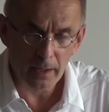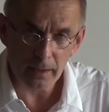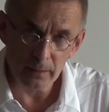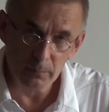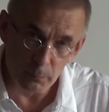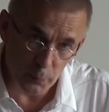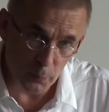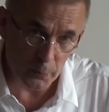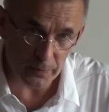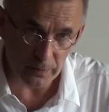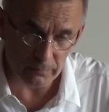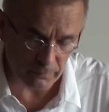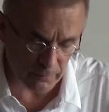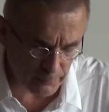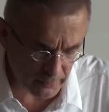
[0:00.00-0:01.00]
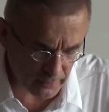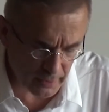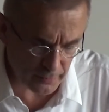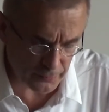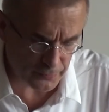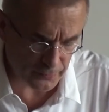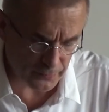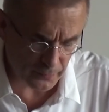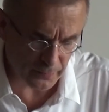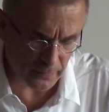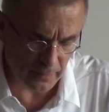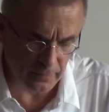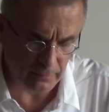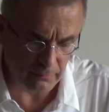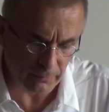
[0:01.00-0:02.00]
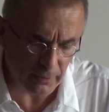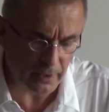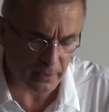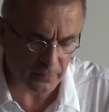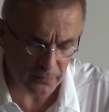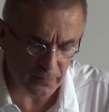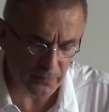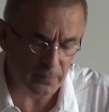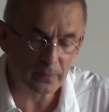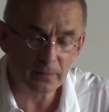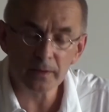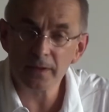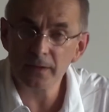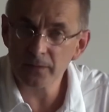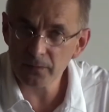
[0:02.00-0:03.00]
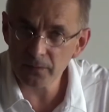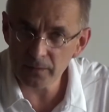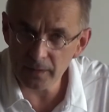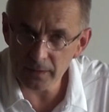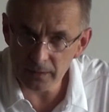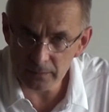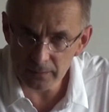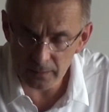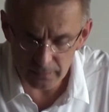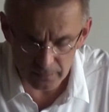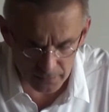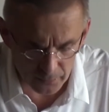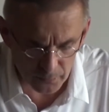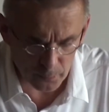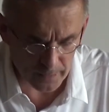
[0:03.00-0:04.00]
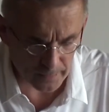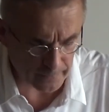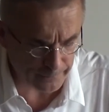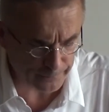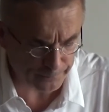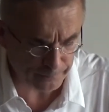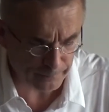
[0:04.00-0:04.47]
important repercussions in the really existent state as well.